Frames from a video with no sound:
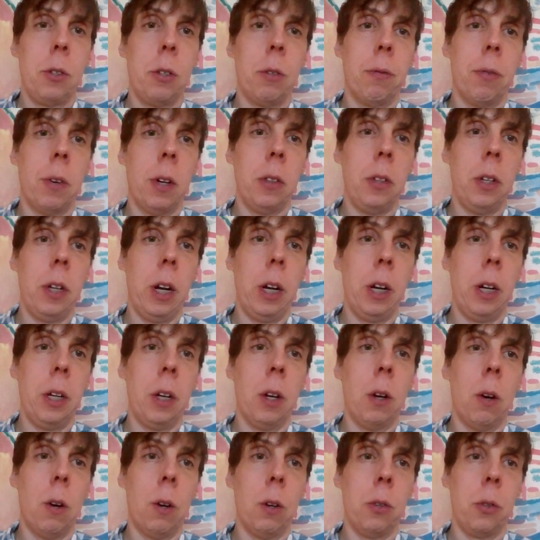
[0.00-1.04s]
To find the
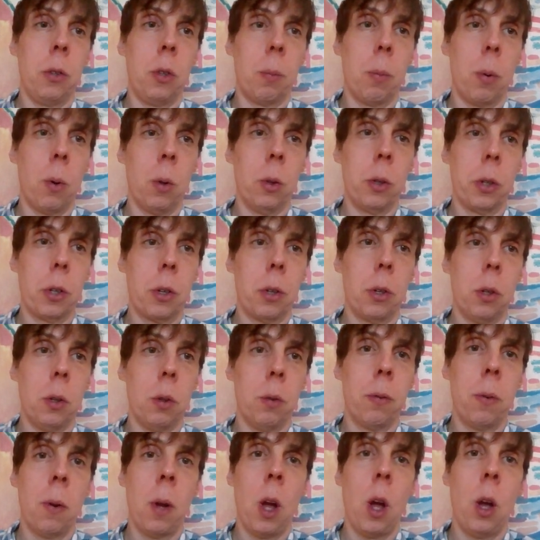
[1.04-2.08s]
area under a polar curve,